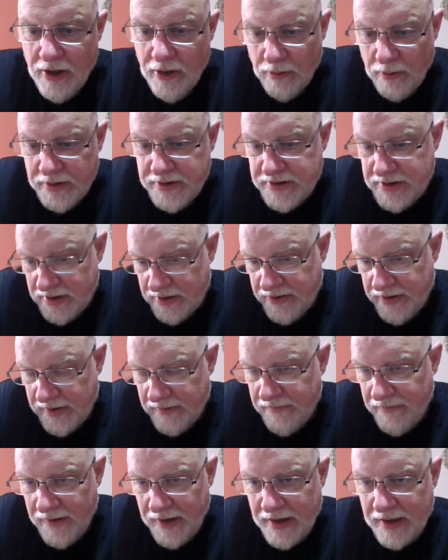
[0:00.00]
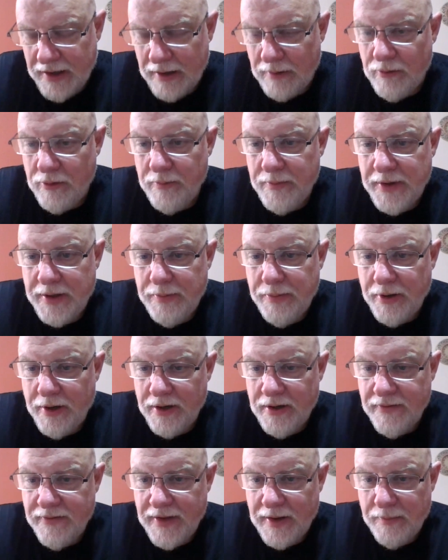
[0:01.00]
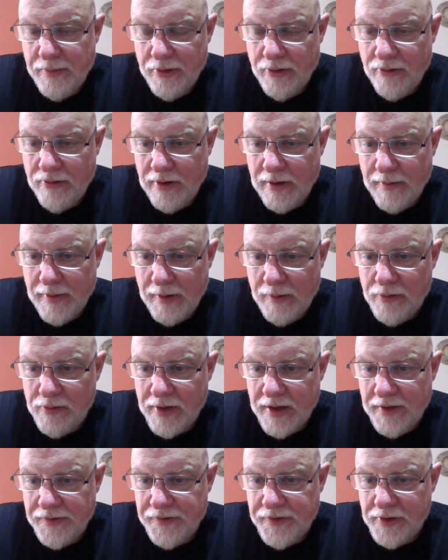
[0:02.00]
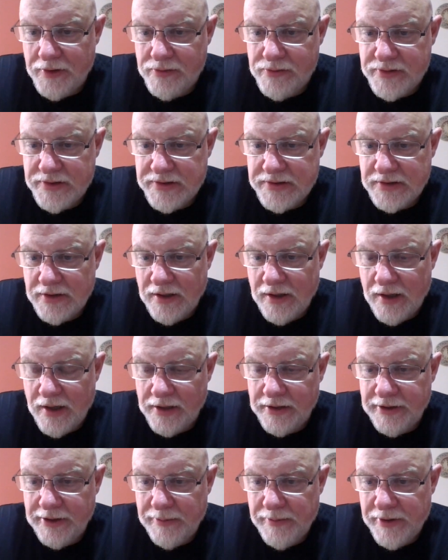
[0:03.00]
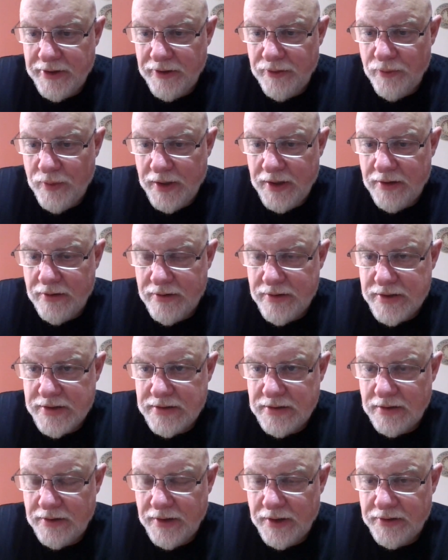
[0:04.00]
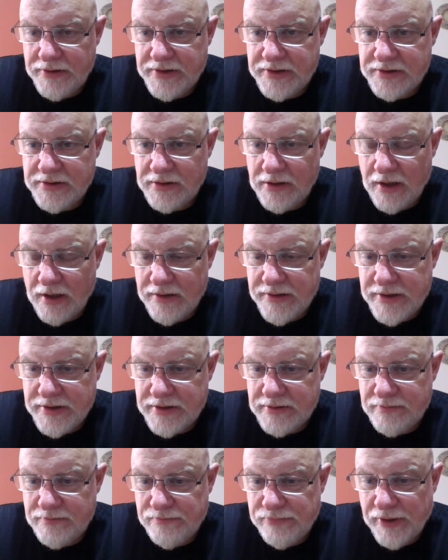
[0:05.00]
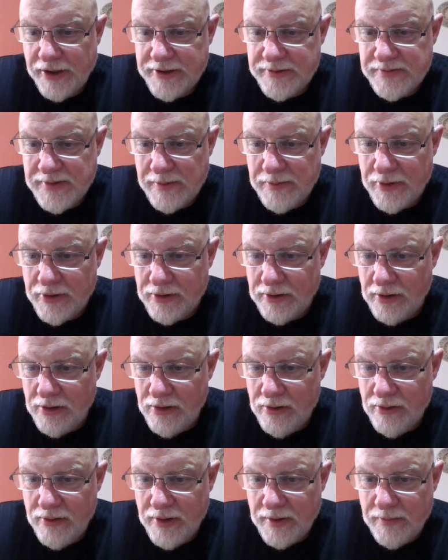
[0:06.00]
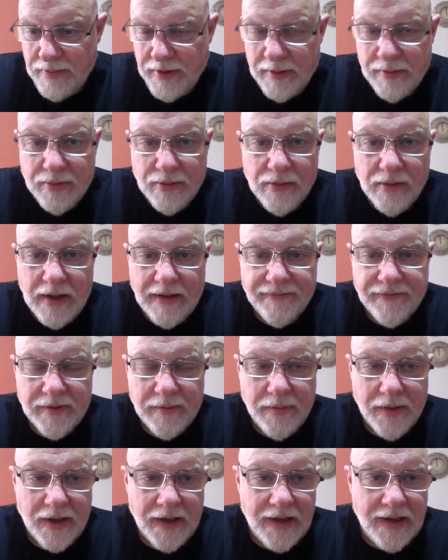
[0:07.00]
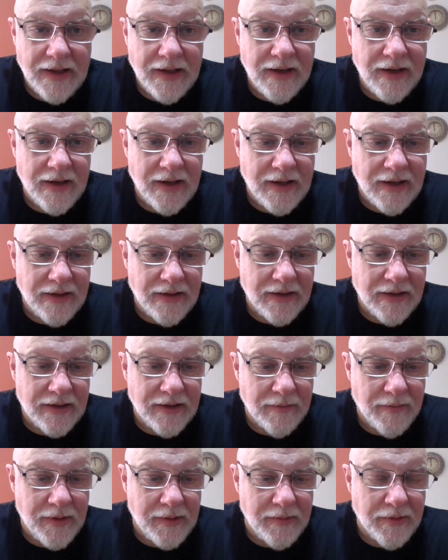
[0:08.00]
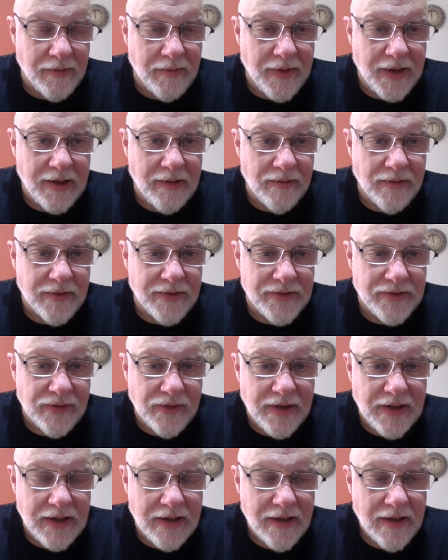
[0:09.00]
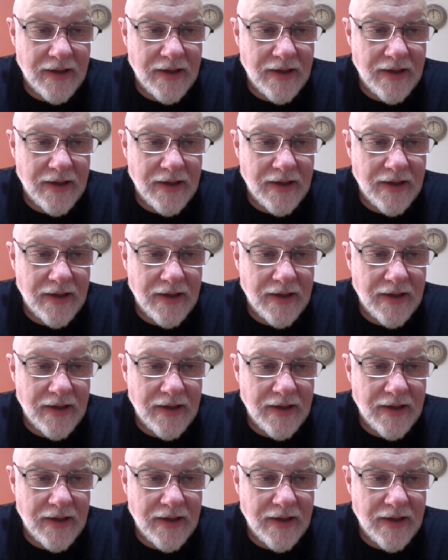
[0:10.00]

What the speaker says: Which you think, fine, I won't be part of that program. I won't get those unlimited readers. I'll just price my book low and people will have to buy it, and then the people who buy it will enjoy it.